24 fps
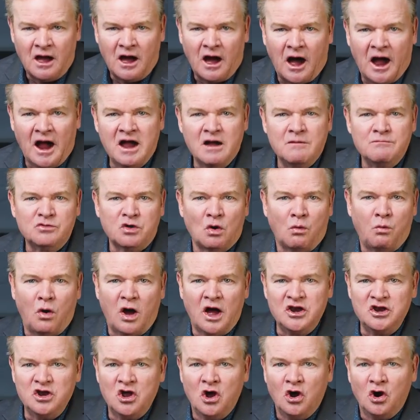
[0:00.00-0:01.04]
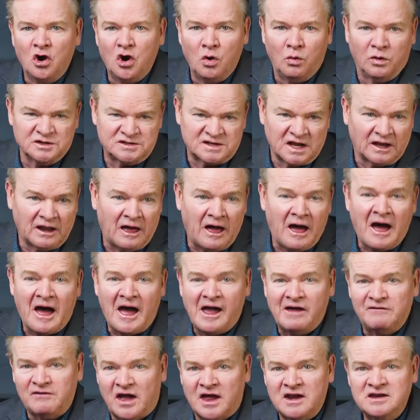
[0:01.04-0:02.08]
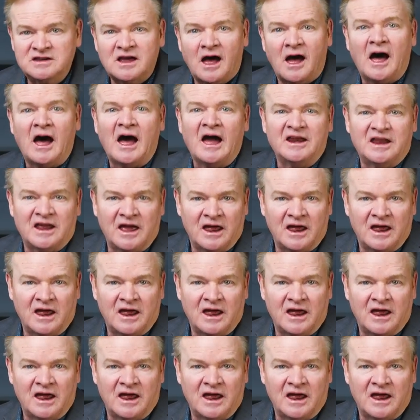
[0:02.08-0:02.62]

I am the one who was alive and died